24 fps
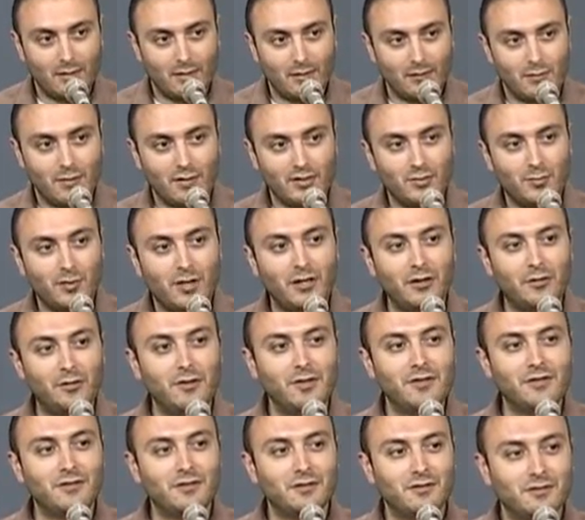There's many
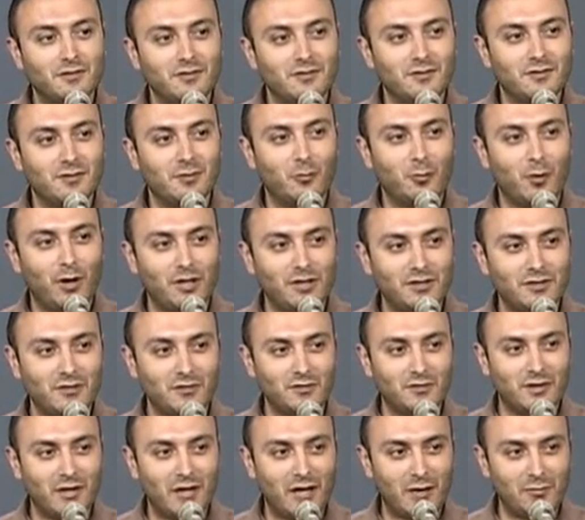reasons why
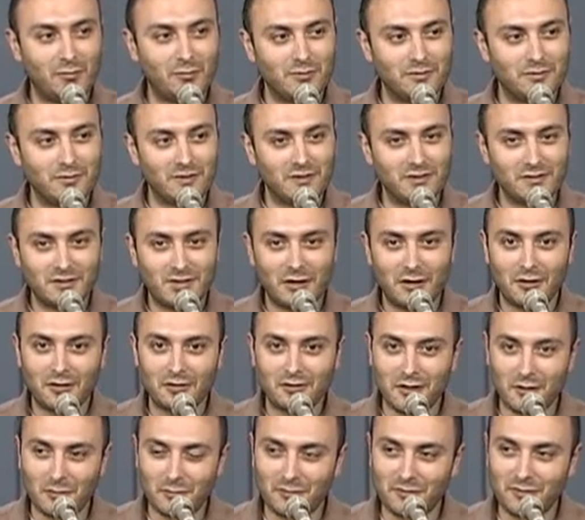suffering happens. That's not our
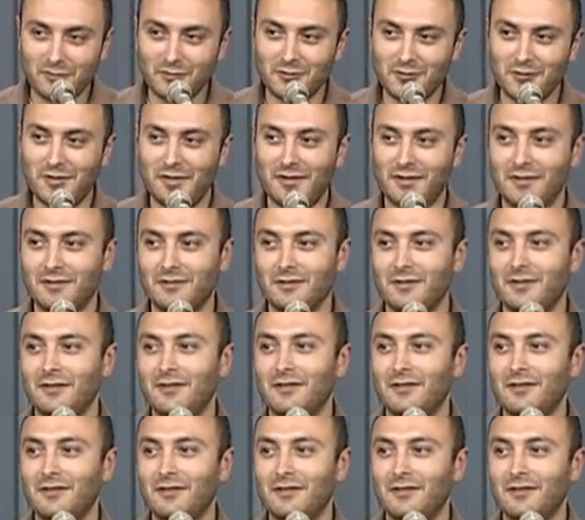topic for tonight.